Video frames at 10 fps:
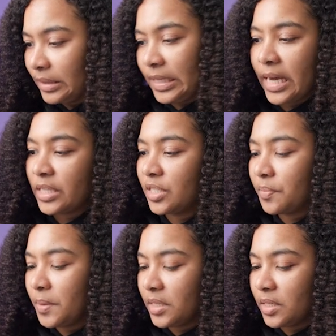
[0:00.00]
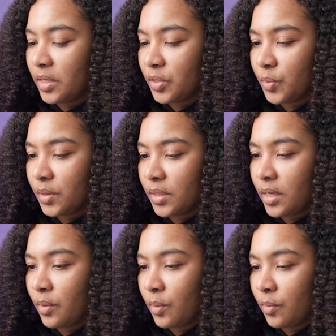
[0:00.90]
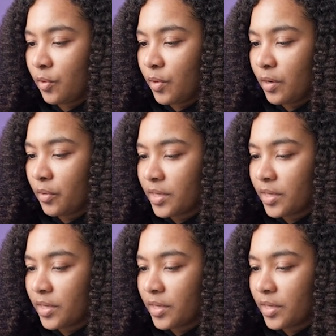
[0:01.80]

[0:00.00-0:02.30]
text piece here. So we'll say we'll create another